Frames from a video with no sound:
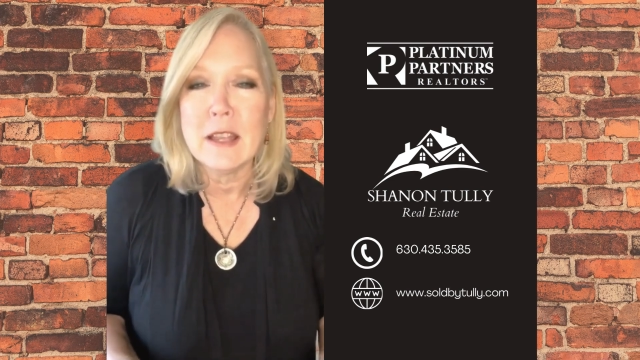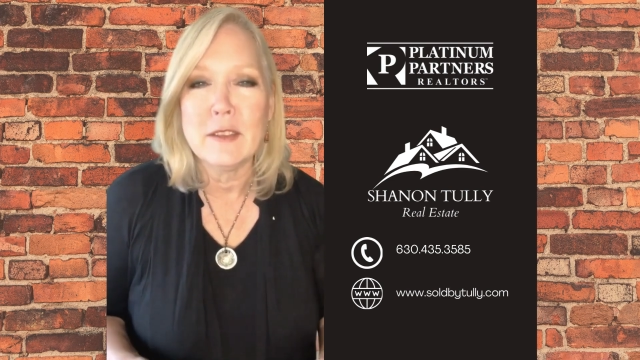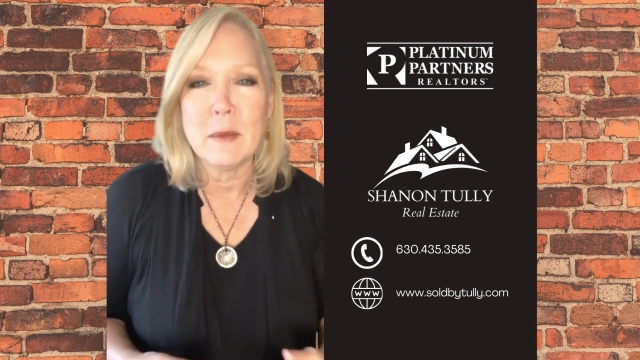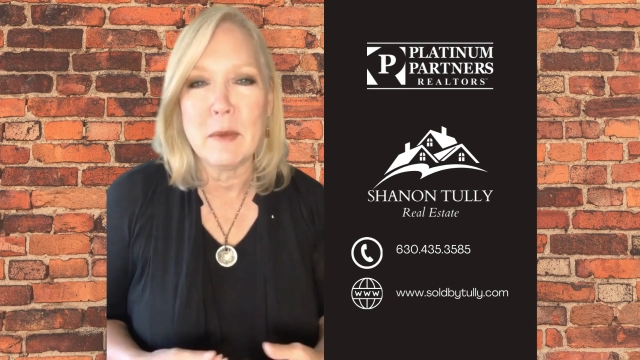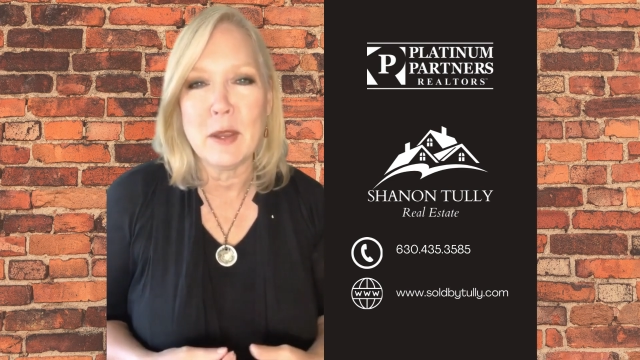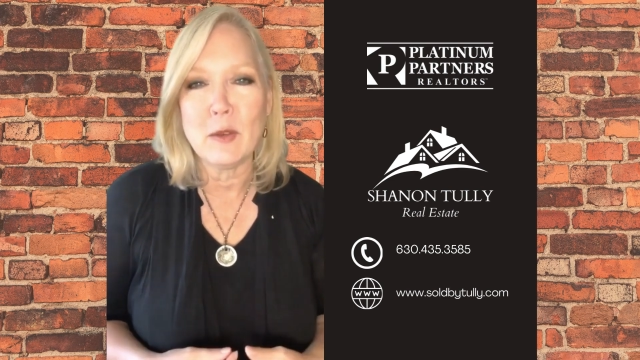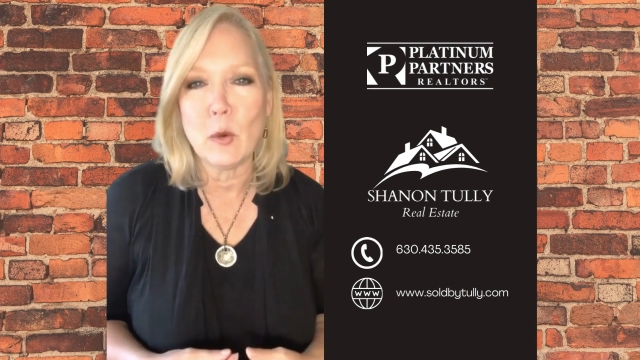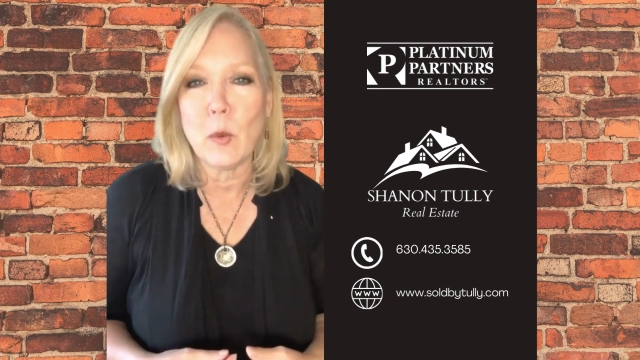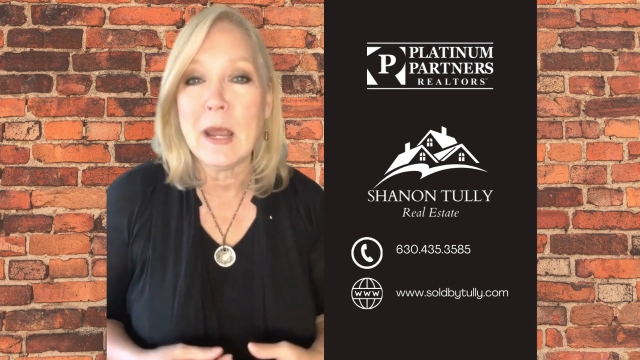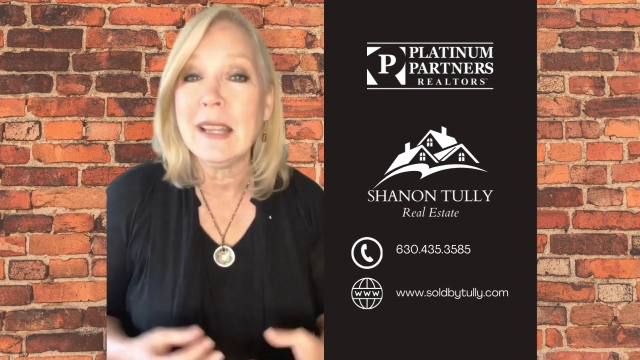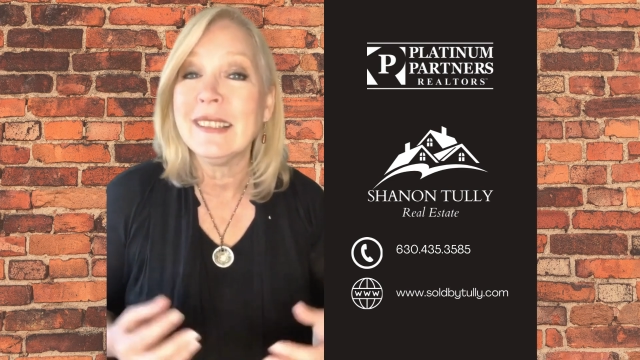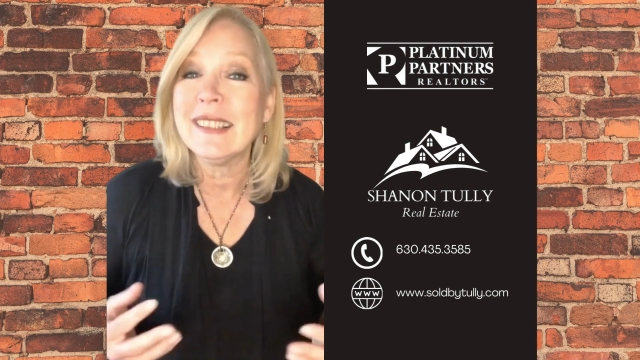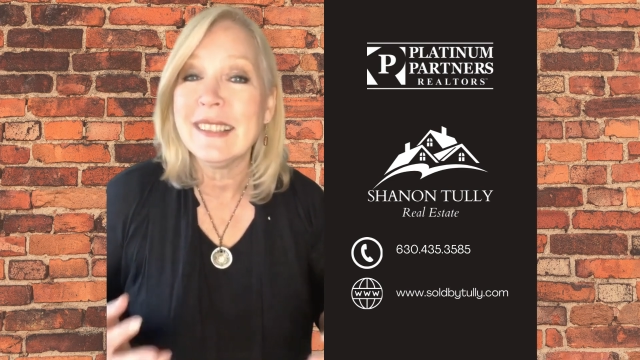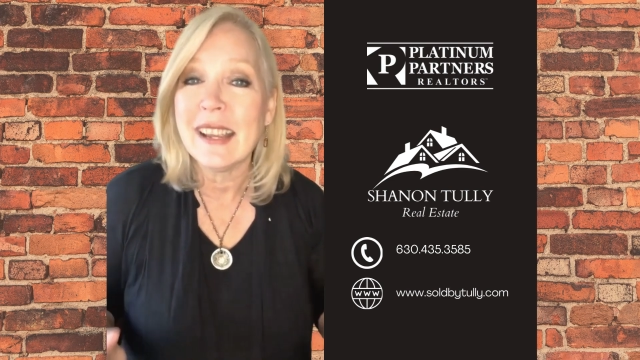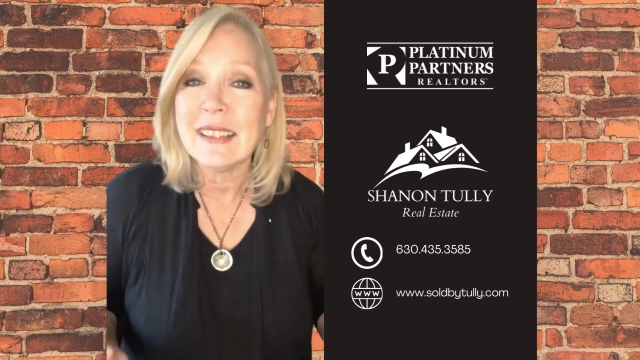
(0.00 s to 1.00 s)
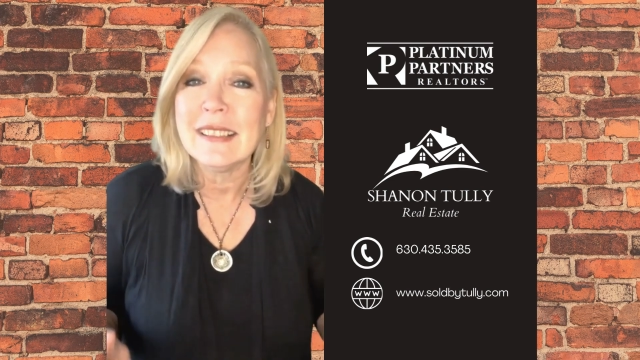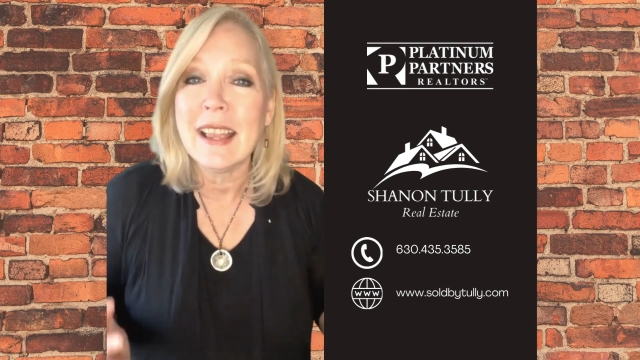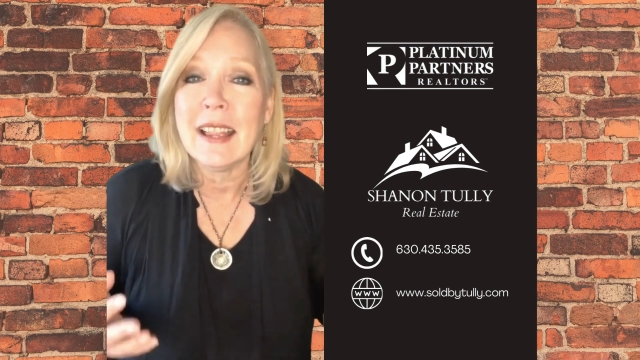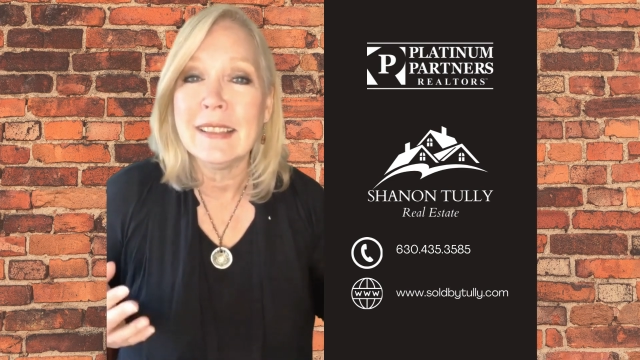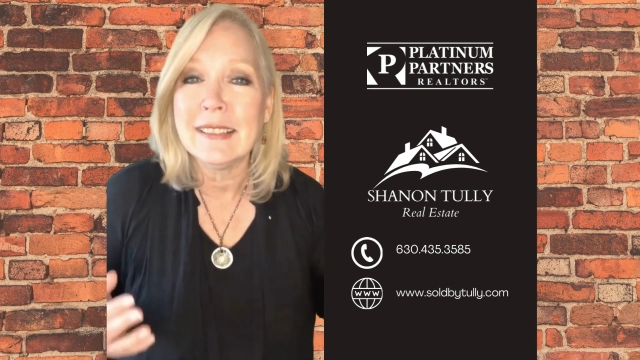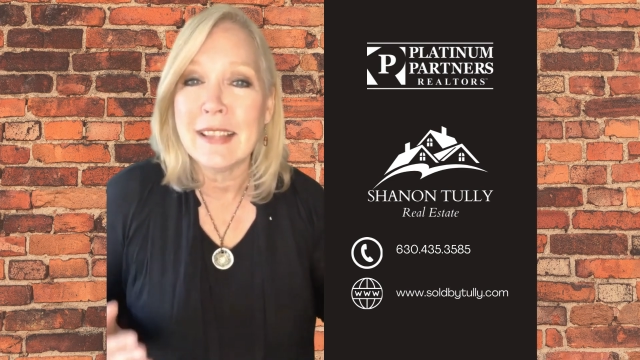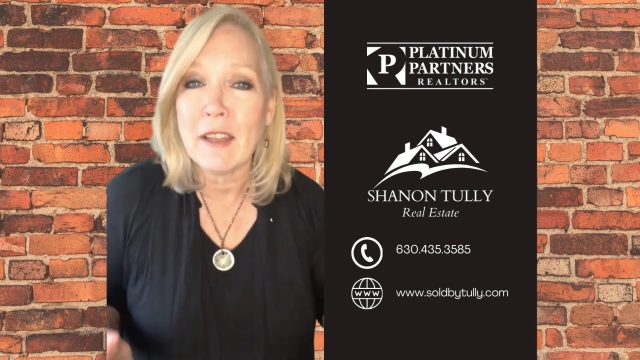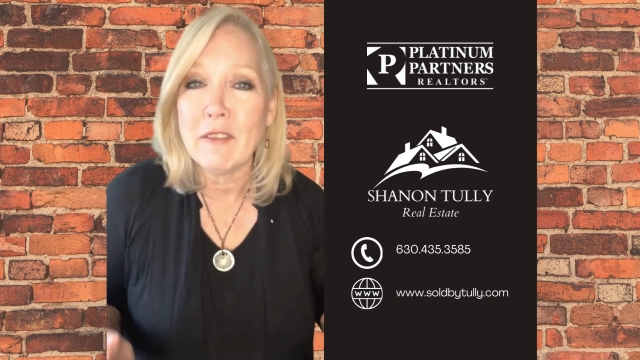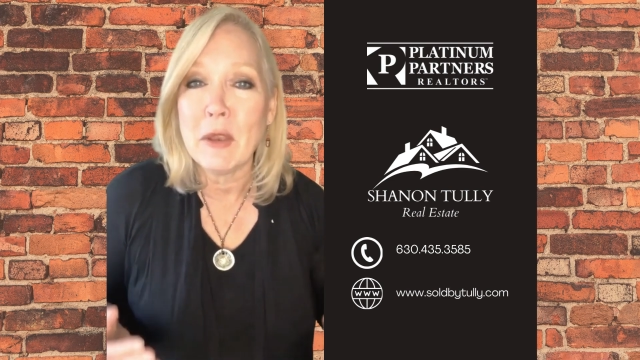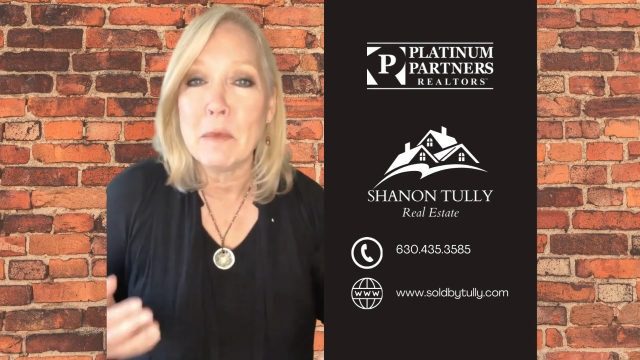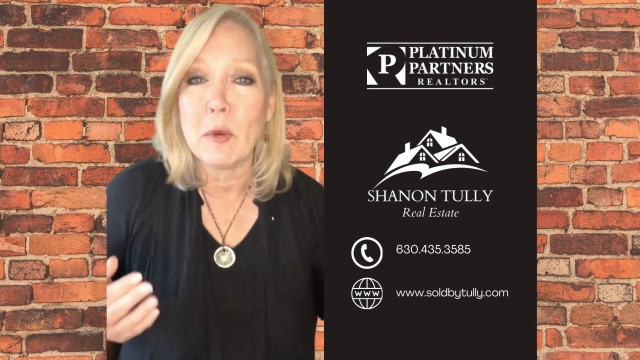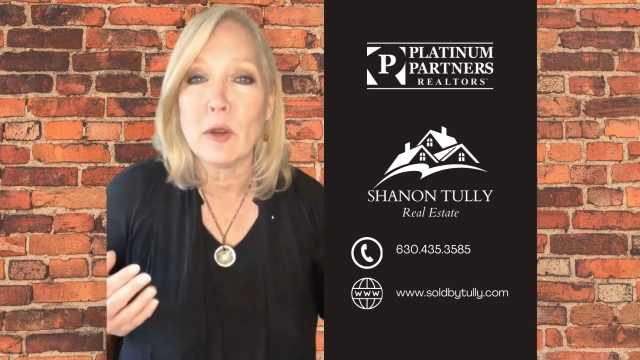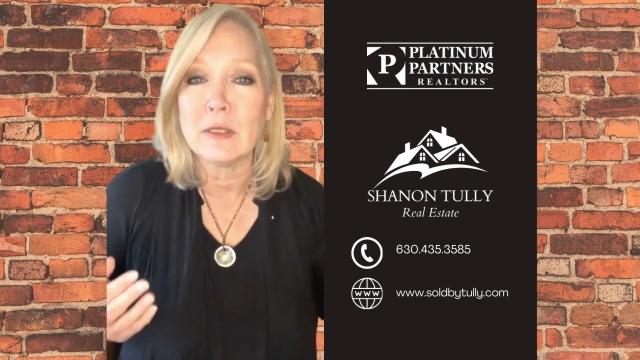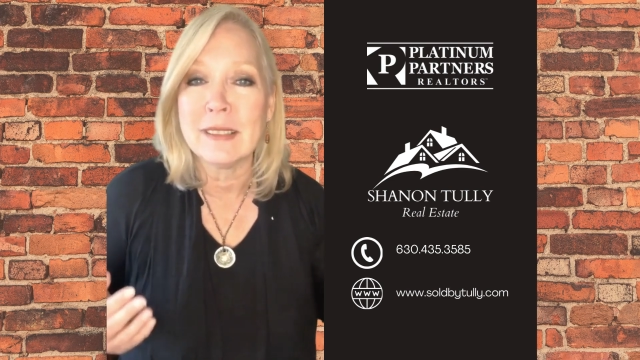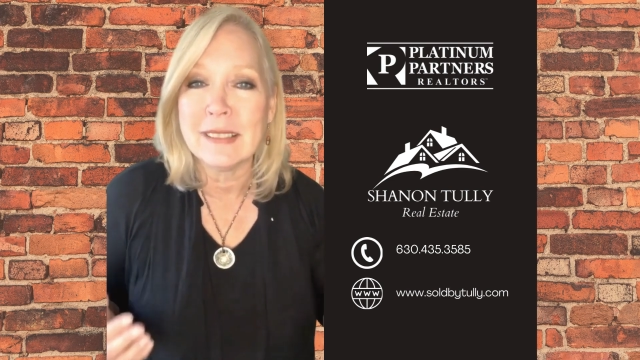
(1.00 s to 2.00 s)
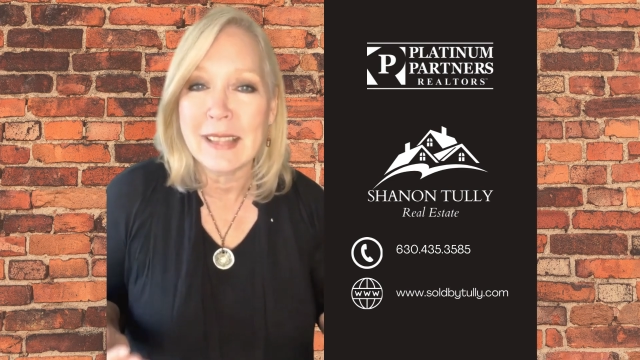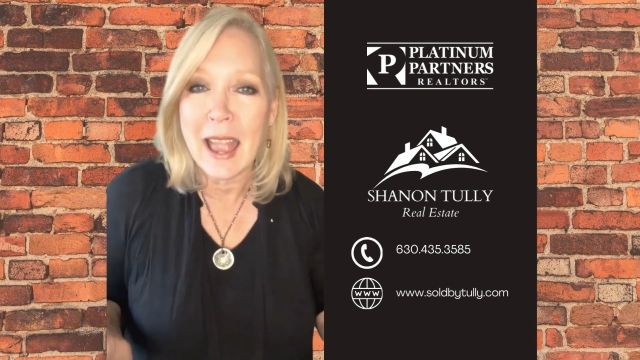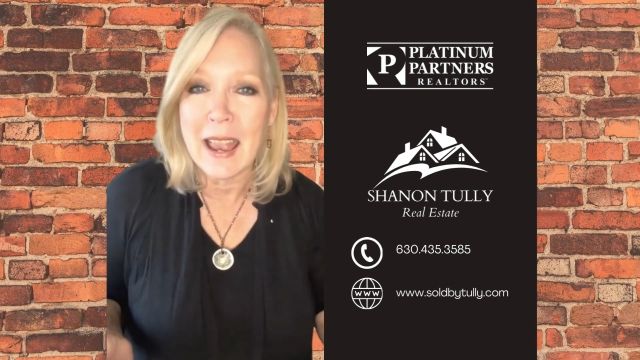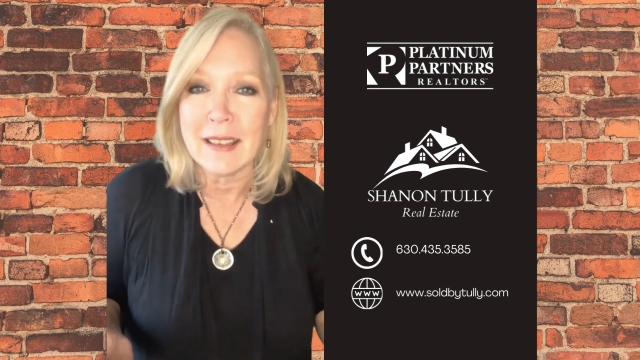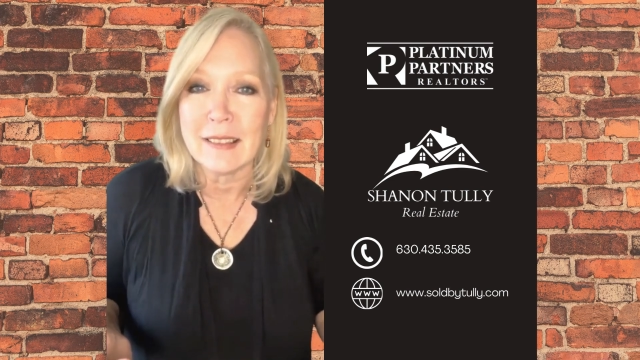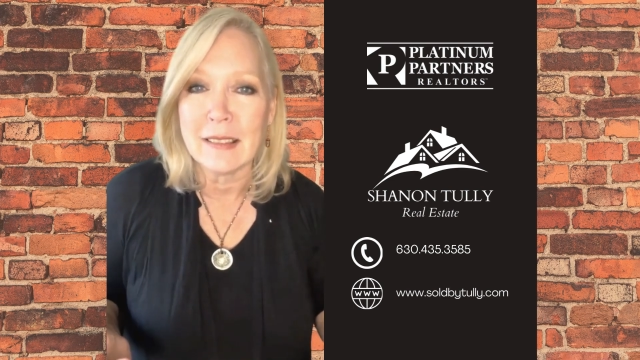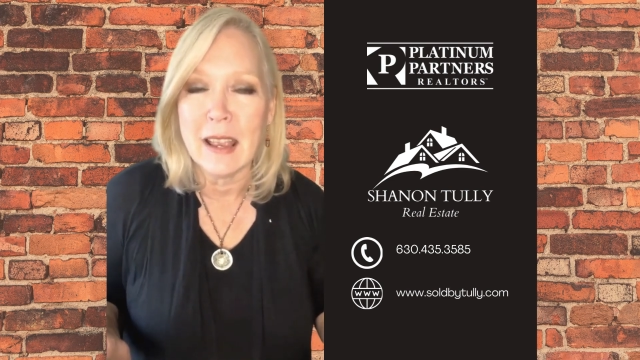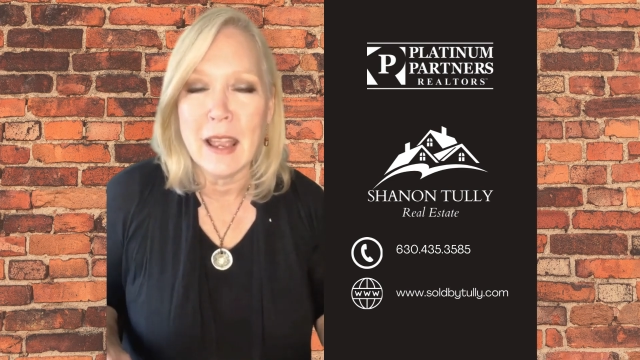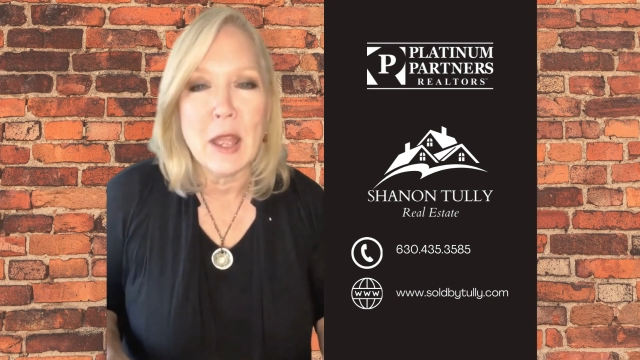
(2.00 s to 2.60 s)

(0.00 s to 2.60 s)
to between six and seven percent.